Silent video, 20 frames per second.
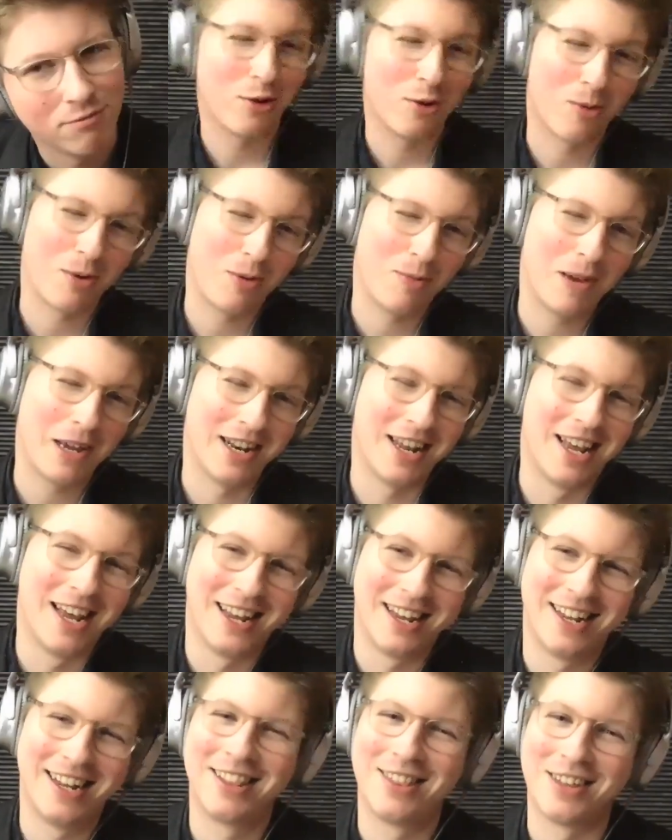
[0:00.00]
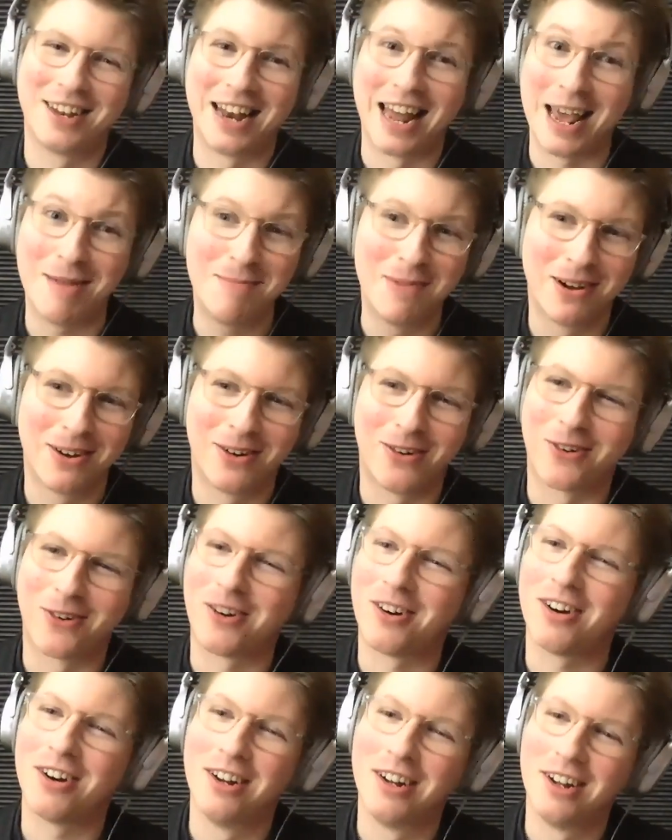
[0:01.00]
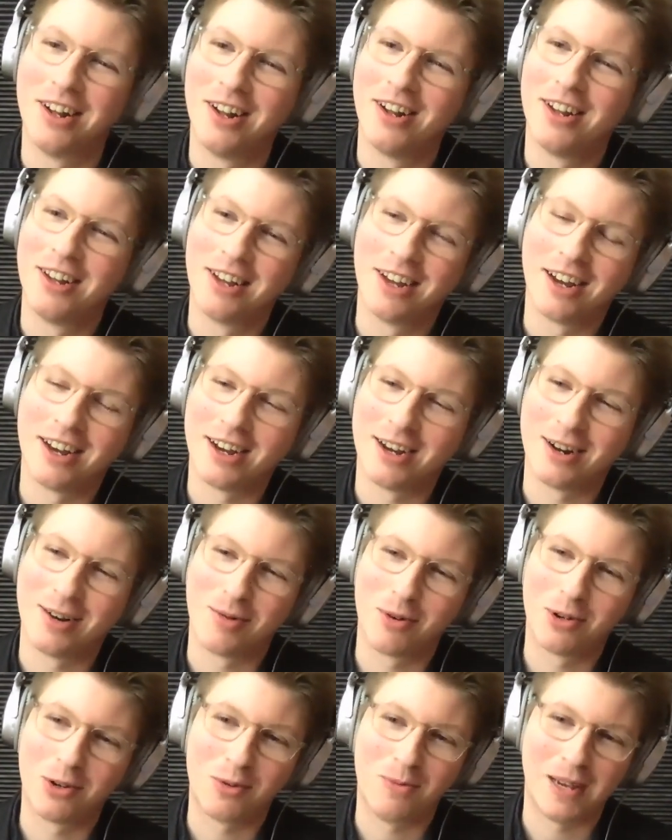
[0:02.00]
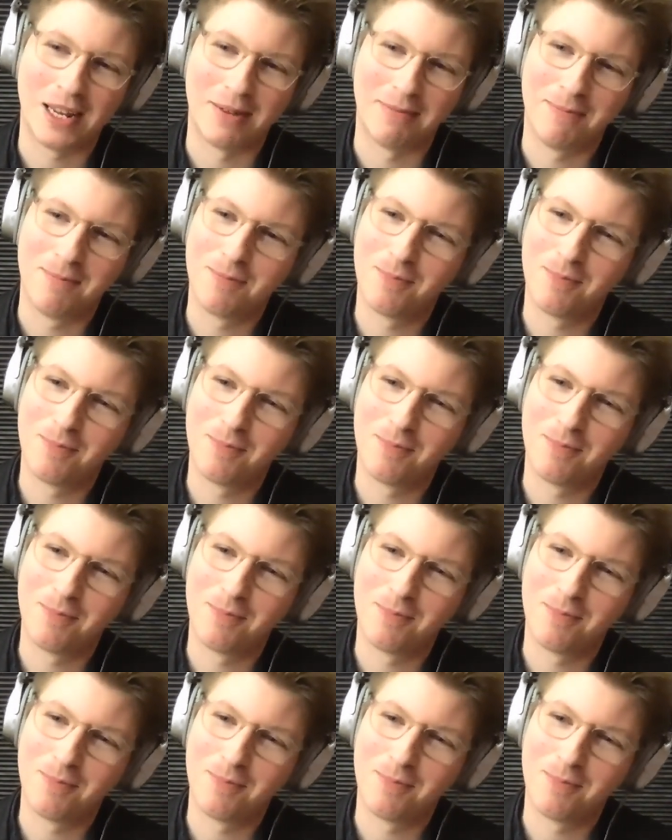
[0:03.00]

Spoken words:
what you mean. The name, or what do you mean?